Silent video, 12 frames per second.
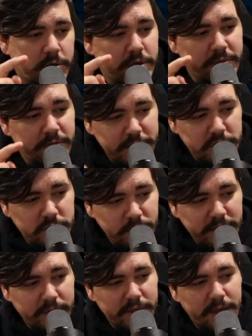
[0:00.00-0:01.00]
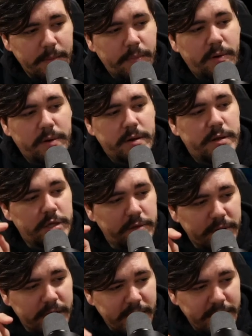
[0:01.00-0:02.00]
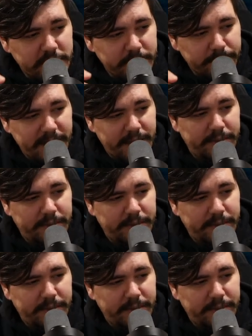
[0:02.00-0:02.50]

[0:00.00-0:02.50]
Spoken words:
and this is really, really important, you need to be